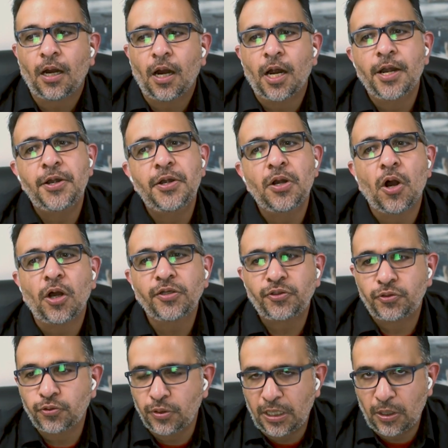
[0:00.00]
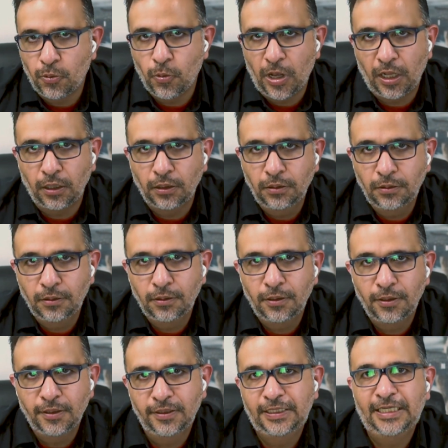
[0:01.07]
are not doing well,
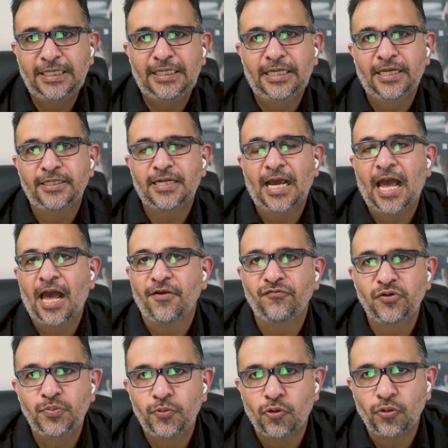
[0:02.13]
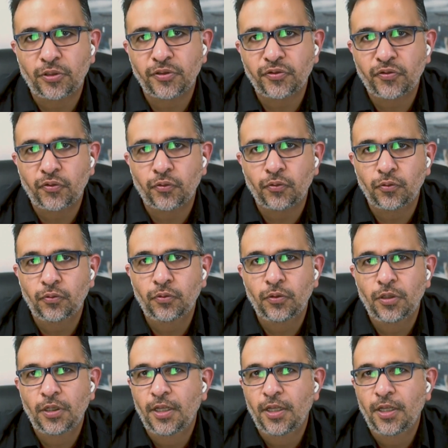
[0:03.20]
they yet haven't broken through.